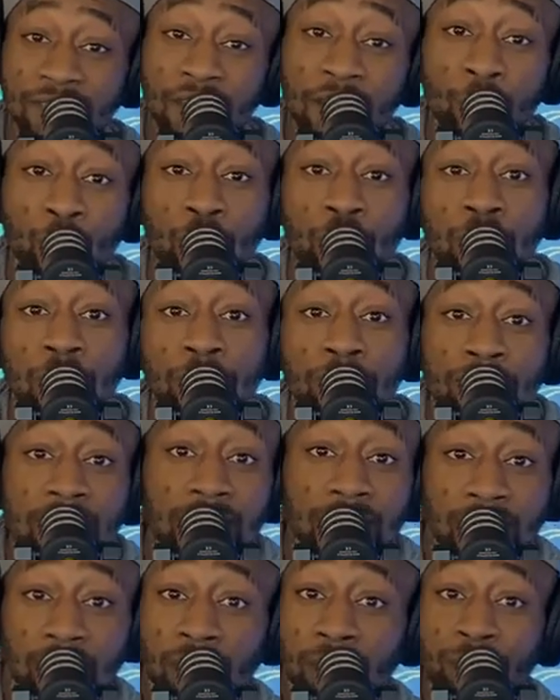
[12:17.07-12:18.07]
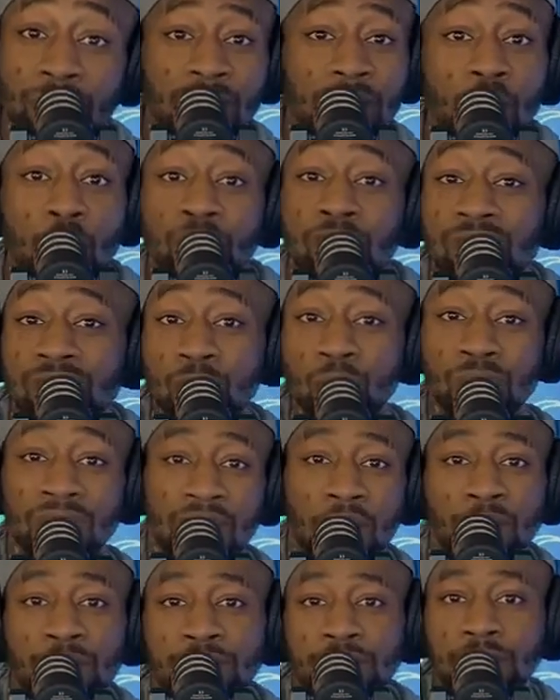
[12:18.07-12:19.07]
then when you meet them, there's no
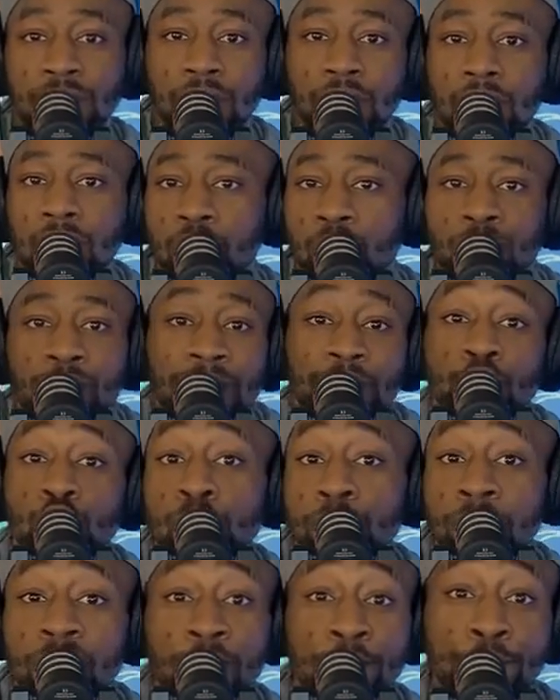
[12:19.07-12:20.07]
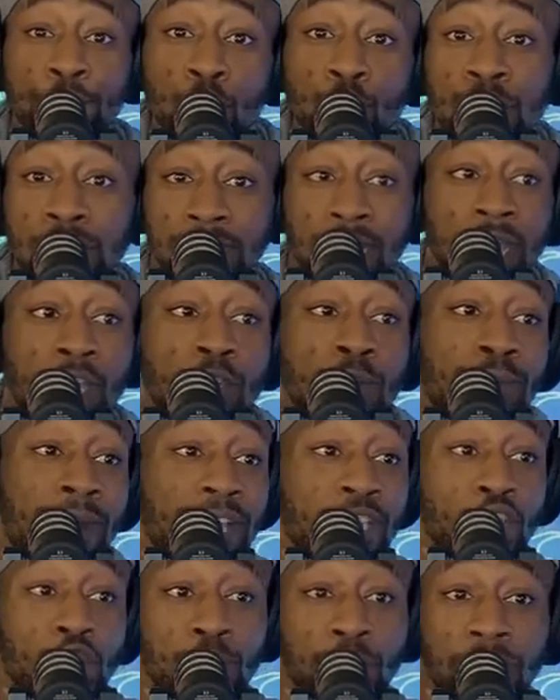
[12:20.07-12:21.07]
guarantee. You might just be a foodie date. You
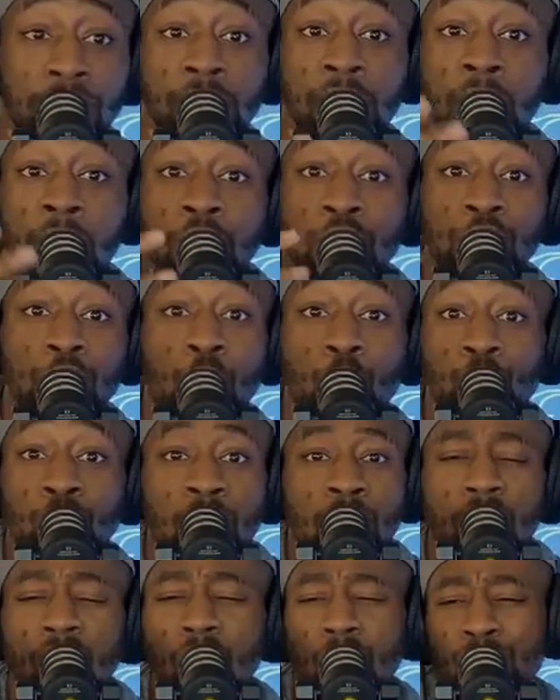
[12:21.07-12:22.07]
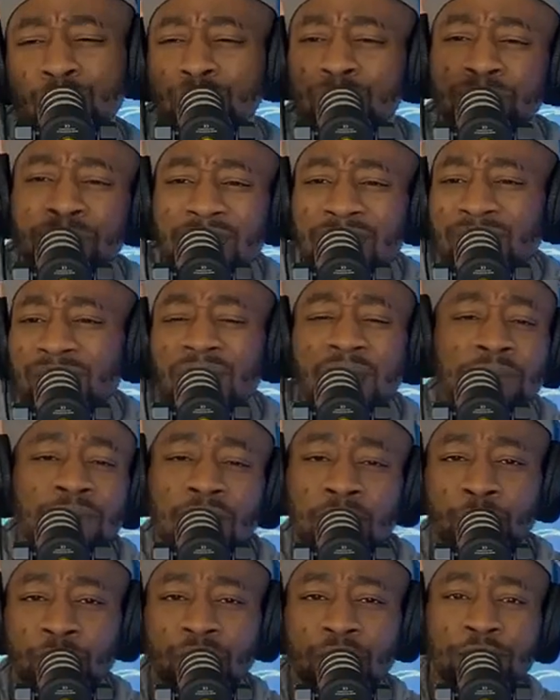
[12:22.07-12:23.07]
might just be, oh man, I'm
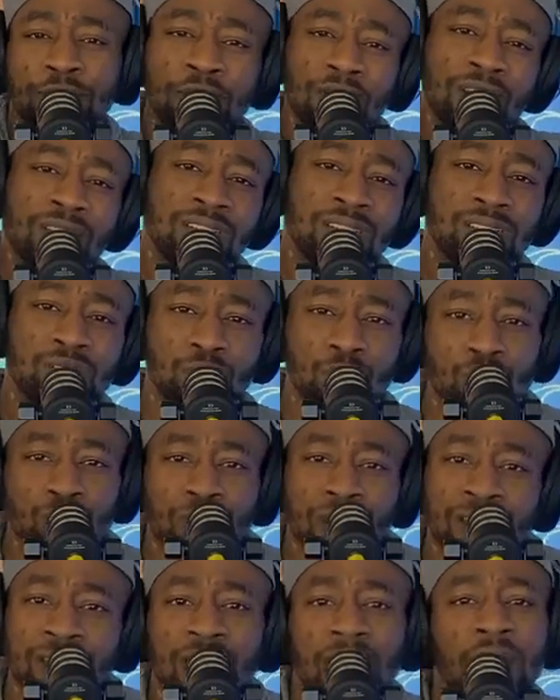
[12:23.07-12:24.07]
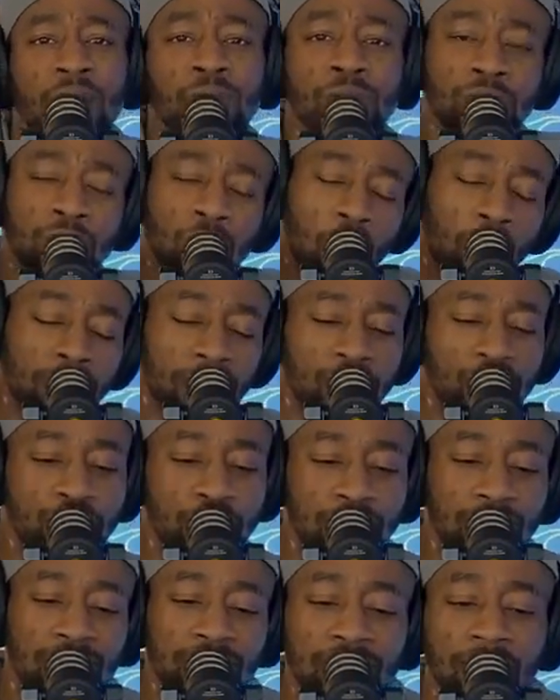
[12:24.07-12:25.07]
not really feeling this dude right now, and all that
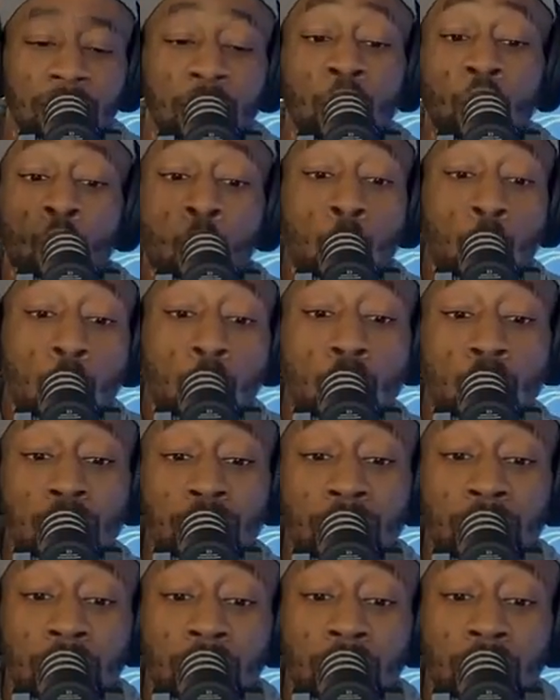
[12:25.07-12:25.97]
shit like that. Or